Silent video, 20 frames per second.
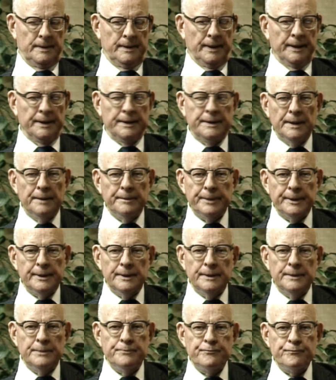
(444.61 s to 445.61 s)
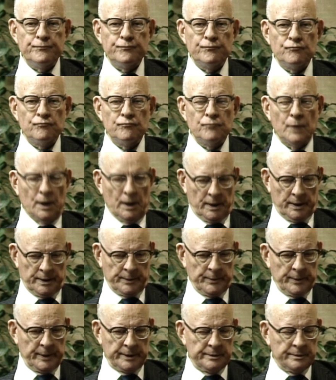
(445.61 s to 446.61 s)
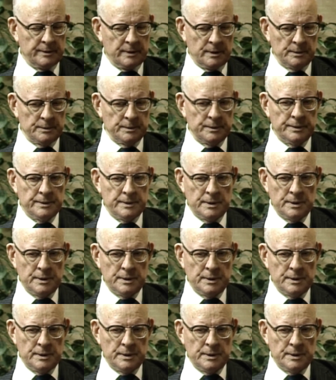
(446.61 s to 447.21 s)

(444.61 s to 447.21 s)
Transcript: A company on the West Coast